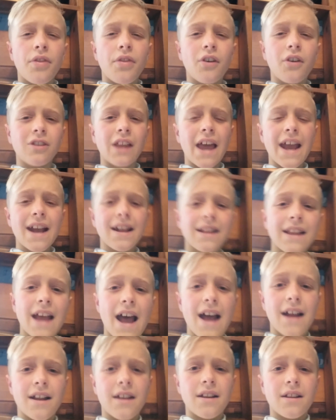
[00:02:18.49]

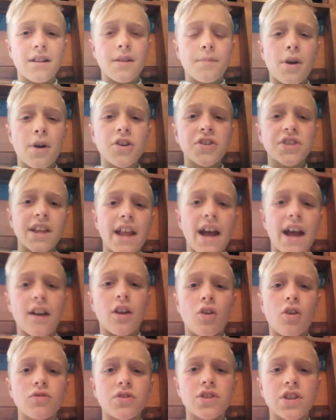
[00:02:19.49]
the person
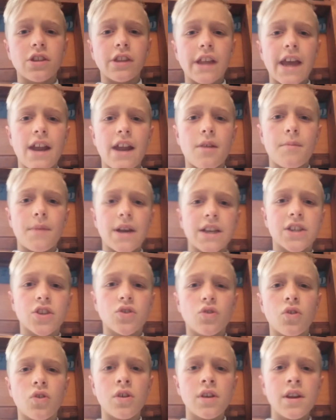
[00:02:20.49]
that owns the land on my
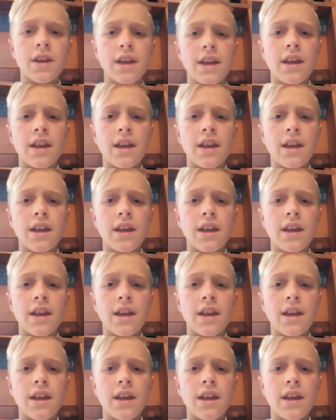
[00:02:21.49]
school.